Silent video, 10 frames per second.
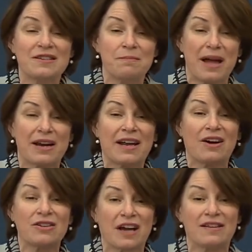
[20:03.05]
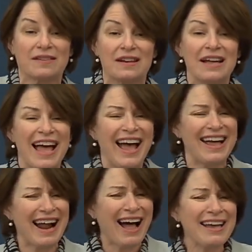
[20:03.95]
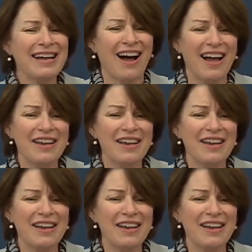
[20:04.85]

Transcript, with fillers: Medicare doesn't. And I kind